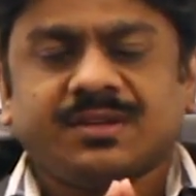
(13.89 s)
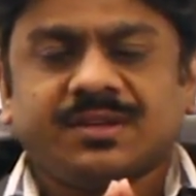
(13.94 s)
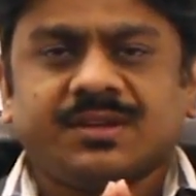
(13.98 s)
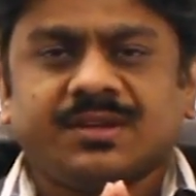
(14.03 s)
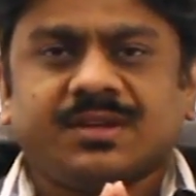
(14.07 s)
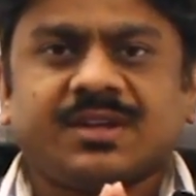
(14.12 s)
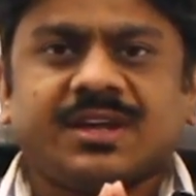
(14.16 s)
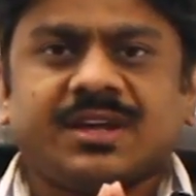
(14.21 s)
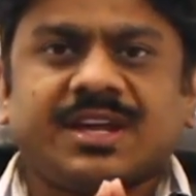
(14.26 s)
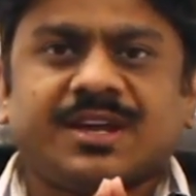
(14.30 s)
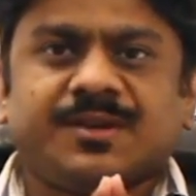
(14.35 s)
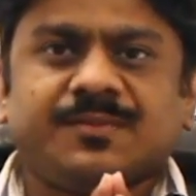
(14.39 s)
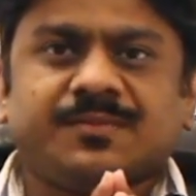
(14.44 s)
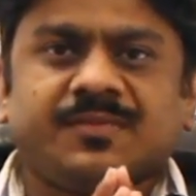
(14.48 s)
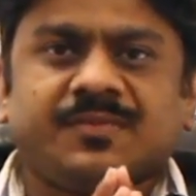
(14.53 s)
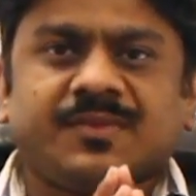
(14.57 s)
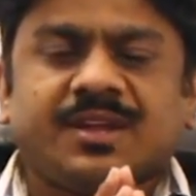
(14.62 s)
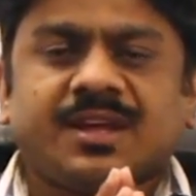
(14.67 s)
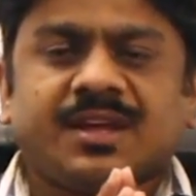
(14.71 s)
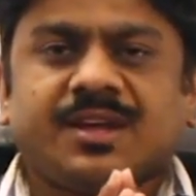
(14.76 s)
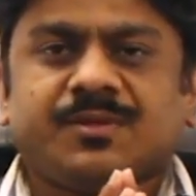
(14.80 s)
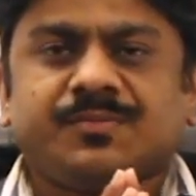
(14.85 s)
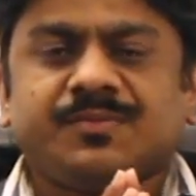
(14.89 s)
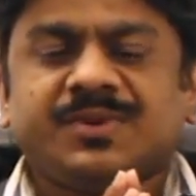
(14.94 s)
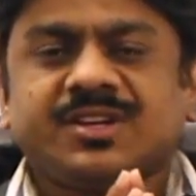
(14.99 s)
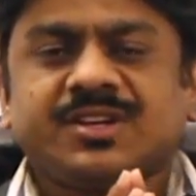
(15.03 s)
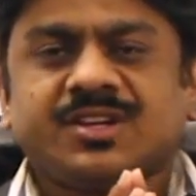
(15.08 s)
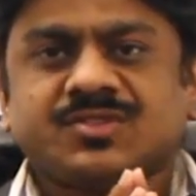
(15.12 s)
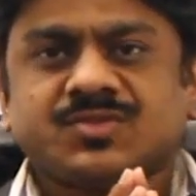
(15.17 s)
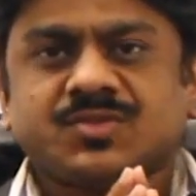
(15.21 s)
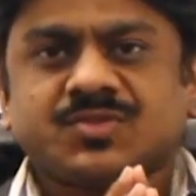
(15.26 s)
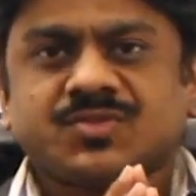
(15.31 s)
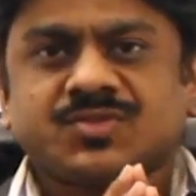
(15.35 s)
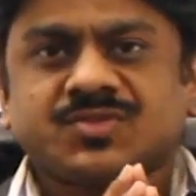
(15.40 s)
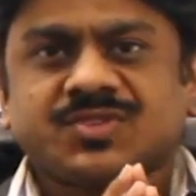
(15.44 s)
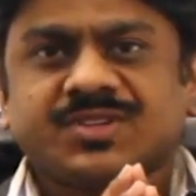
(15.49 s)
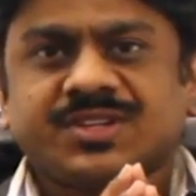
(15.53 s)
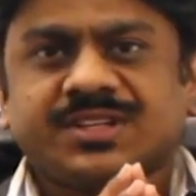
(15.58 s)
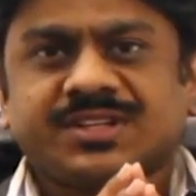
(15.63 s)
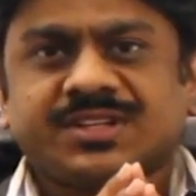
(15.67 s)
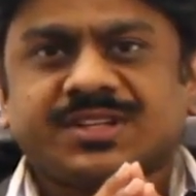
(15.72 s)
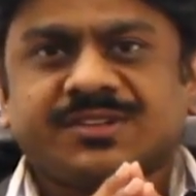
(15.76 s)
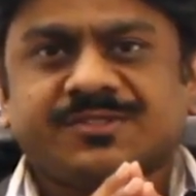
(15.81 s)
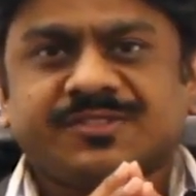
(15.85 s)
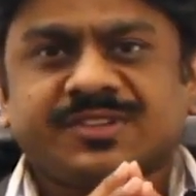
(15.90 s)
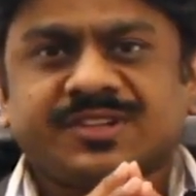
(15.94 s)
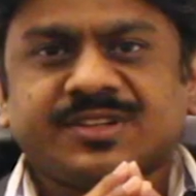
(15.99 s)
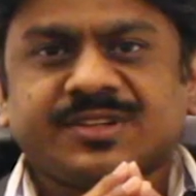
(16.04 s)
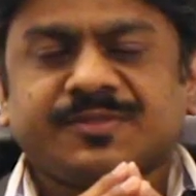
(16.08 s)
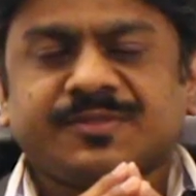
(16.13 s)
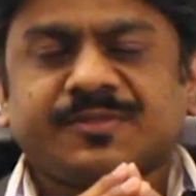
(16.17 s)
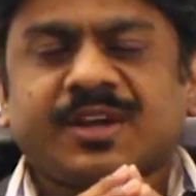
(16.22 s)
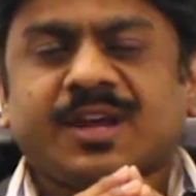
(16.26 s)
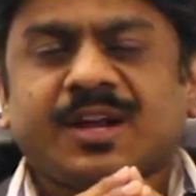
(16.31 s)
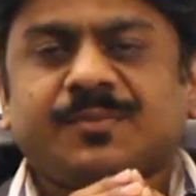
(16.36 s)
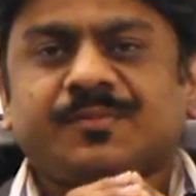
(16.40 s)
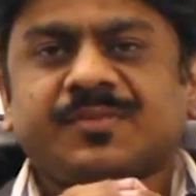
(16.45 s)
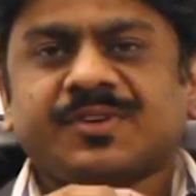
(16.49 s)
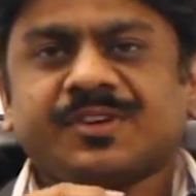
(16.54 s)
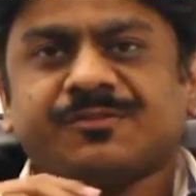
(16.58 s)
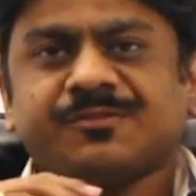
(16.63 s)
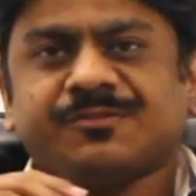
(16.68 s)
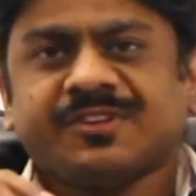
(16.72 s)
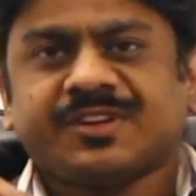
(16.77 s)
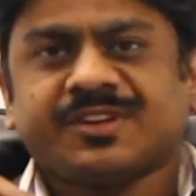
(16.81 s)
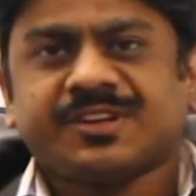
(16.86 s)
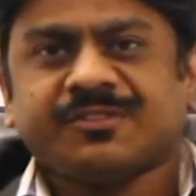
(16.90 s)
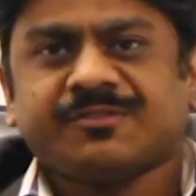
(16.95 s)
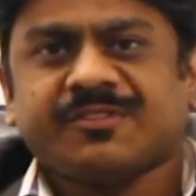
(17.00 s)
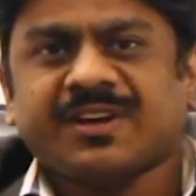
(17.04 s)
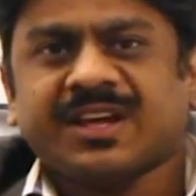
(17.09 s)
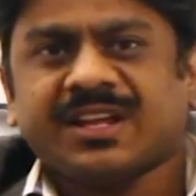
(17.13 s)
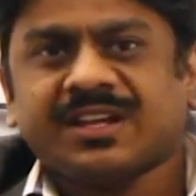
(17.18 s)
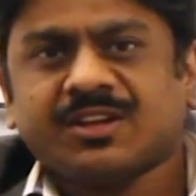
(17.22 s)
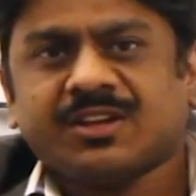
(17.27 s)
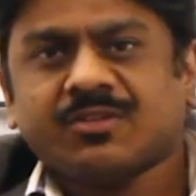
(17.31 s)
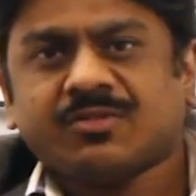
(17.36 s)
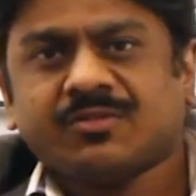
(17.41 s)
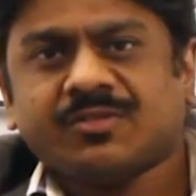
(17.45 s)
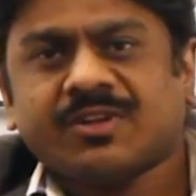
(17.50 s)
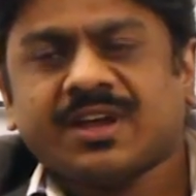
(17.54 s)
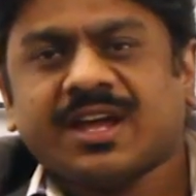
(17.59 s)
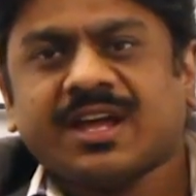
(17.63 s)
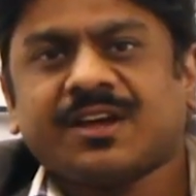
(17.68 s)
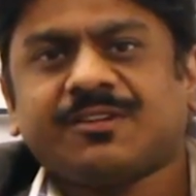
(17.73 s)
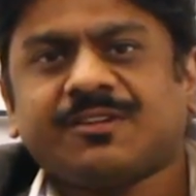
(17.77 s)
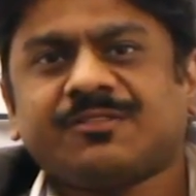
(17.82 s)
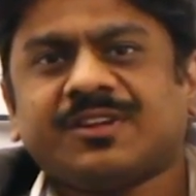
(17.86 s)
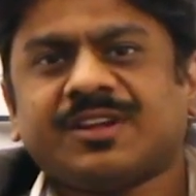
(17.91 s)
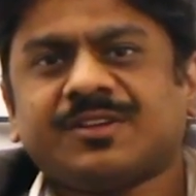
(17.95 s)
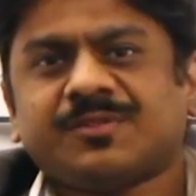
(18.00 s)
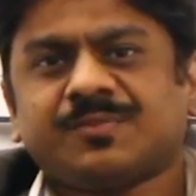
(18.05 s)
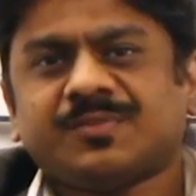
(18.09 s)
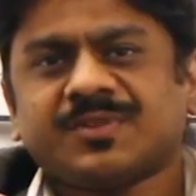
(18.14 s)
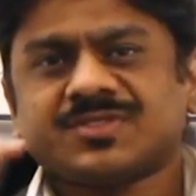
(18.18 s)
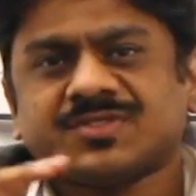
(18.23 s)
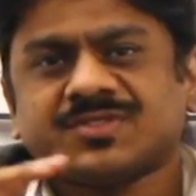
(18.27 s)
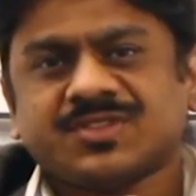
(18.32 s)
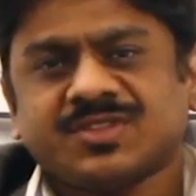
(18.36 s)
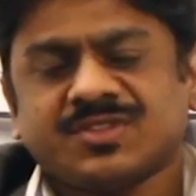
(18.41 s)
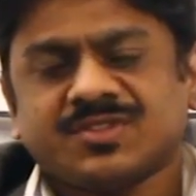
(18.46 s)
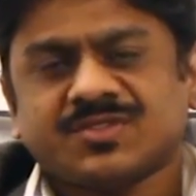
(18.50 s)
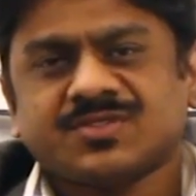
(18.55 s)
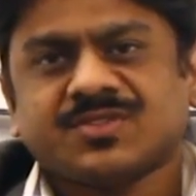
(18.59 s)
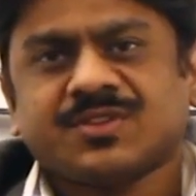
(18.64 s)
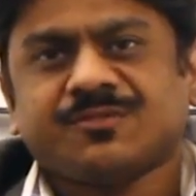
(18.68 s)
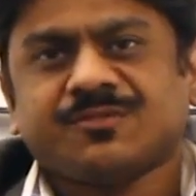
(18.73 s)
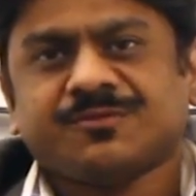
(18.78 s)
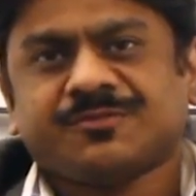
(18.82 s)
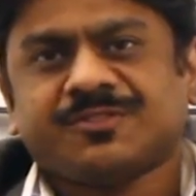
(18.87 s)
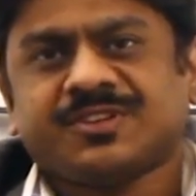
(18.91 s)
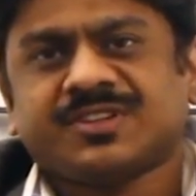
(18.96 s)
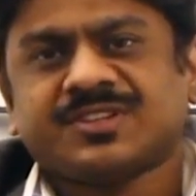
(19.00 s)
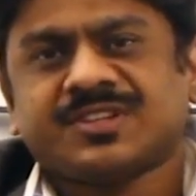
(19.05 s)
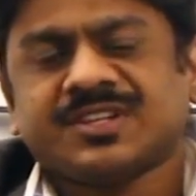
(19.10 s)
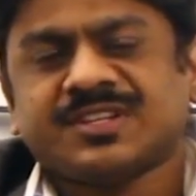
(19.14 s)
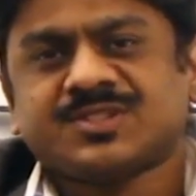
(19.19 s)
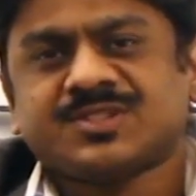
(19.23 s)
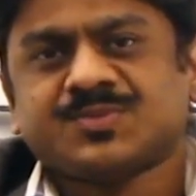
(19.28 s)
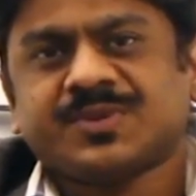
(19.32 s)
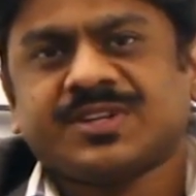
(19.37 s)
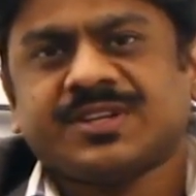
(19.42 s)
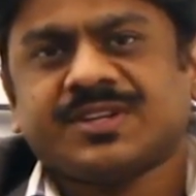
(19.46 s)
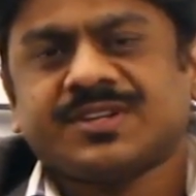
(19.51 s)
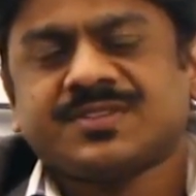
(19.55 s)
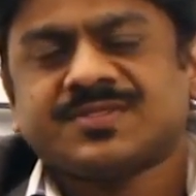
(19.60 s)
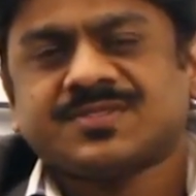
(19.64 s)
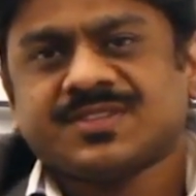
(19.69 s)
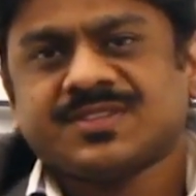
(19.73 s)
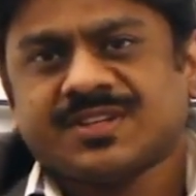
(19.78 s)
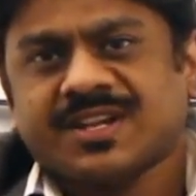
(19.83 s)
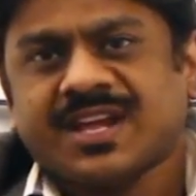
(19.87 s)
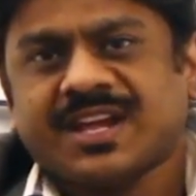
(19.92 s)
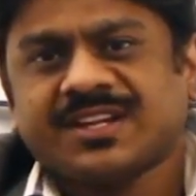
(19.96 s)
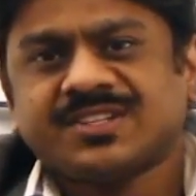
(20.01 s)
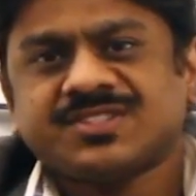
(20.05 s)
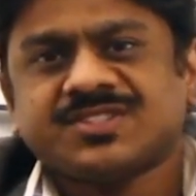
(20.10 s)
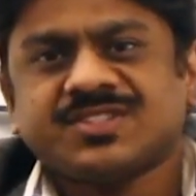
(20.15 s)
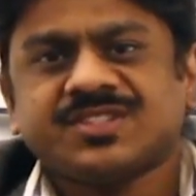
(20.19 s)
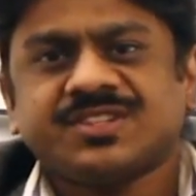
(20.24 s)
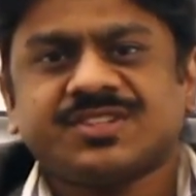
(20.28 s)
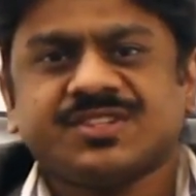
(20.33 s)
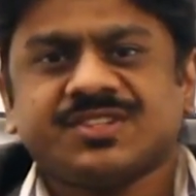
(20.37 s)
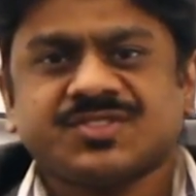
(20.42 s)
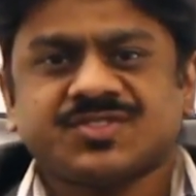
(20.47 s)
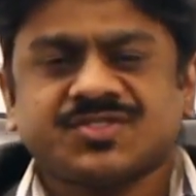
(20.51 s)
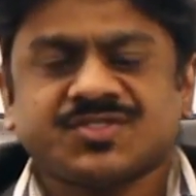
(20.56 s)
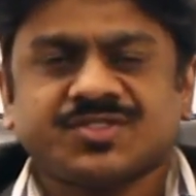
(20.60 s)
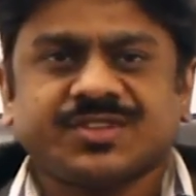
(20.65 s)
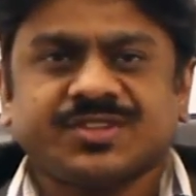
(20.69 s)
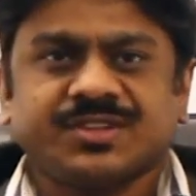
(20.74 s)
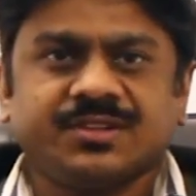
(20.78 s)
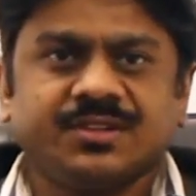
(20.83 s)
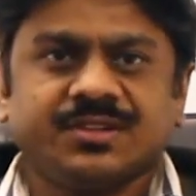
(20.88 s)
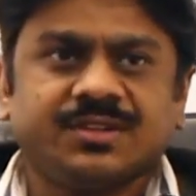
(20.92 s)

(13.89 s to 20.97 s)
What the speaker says: I've been associated with the company for a while now. I have 11 plus years of work experience in IT industry.